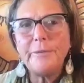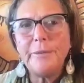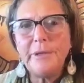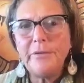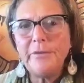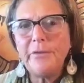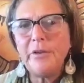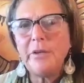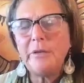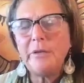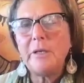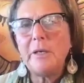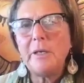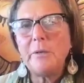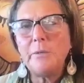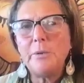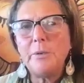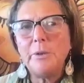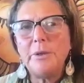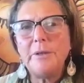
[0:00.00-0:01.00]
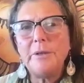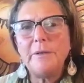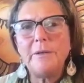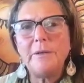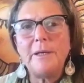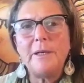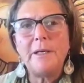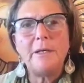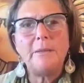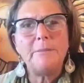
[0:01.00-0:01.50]
what is it, that word,
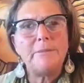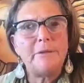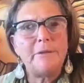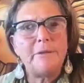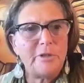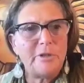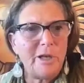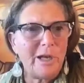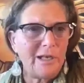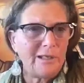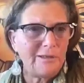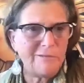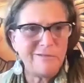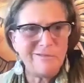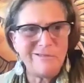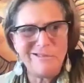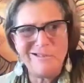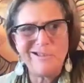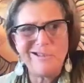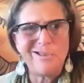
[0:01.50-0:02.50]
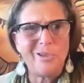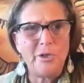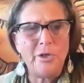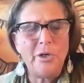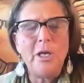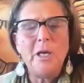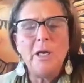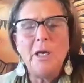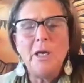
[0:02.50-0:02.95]
creatines, or